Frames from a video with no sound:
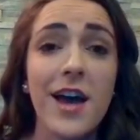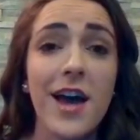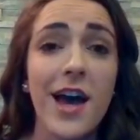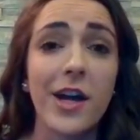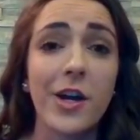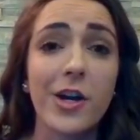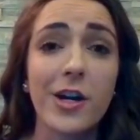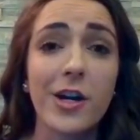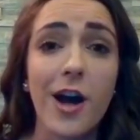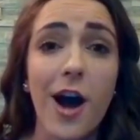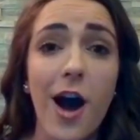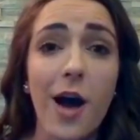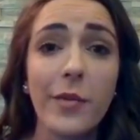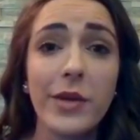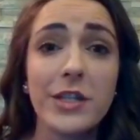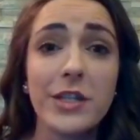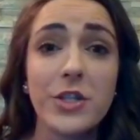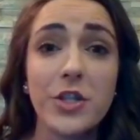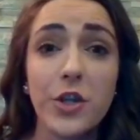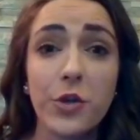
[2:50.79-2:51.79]
and her
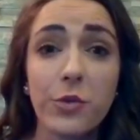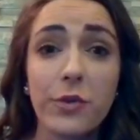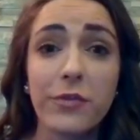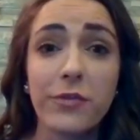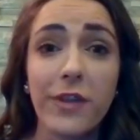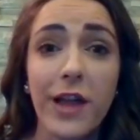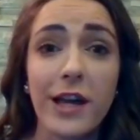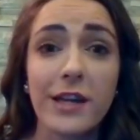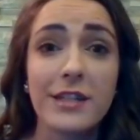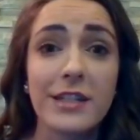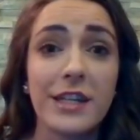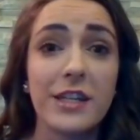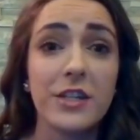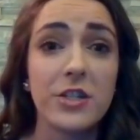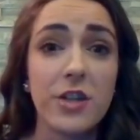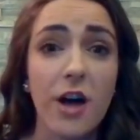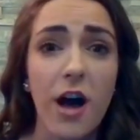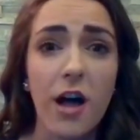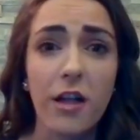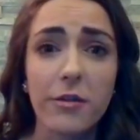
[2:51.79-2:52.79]
comments do reflect
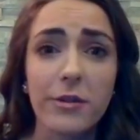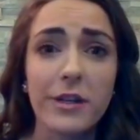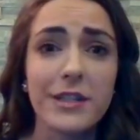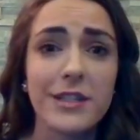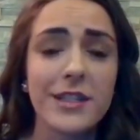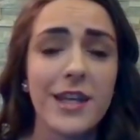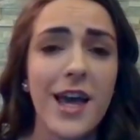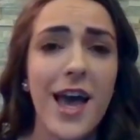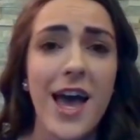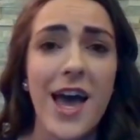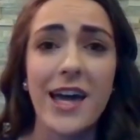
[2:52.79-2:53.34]
intolerance